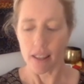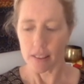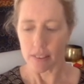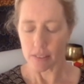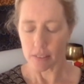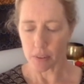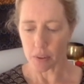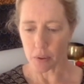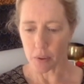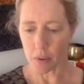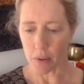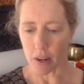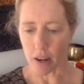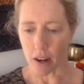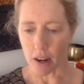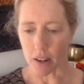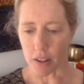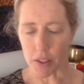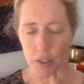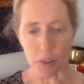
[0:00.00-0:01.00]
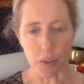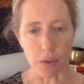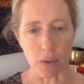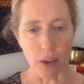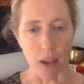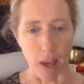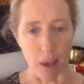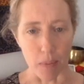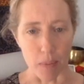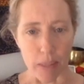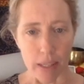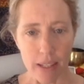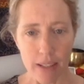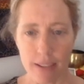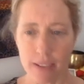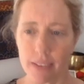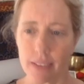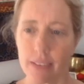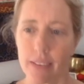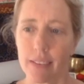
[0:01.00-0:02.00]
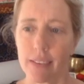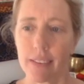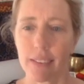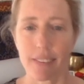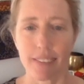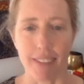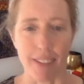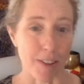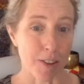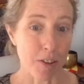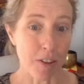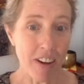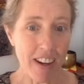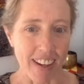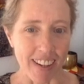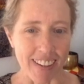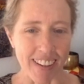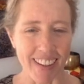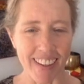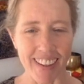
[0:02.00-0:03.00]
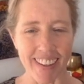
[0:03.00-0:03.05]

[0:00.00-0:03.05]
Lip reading: So are you happy? That's great.